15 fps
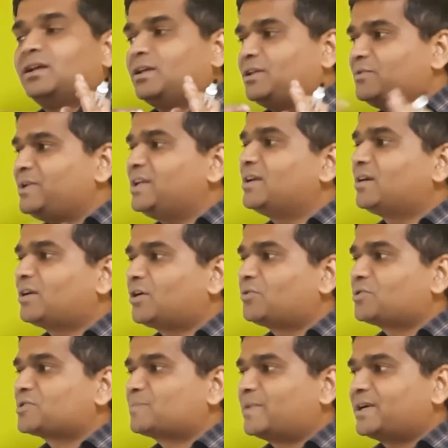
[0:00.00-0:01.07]
you need not have
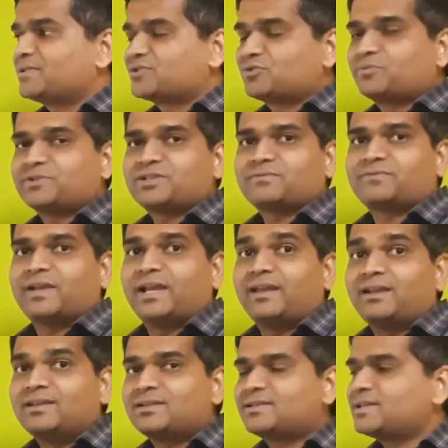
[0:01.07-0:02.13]
to spend so much of
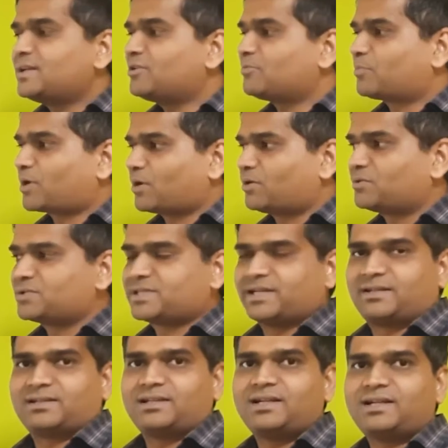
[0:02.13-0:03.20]
energy to pronounce
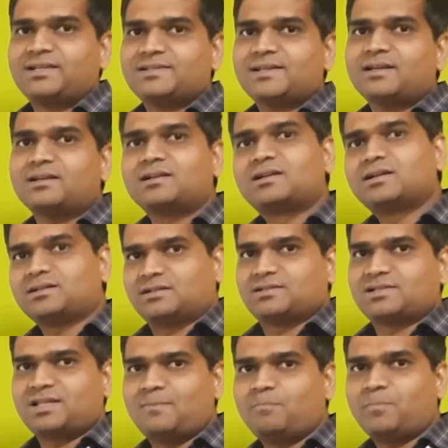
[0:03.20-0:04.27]
it. It is a G,
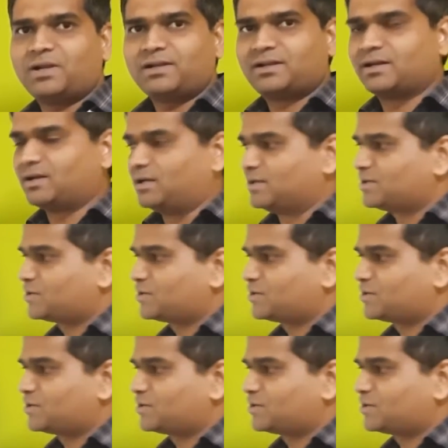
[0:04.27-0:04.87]
simple G.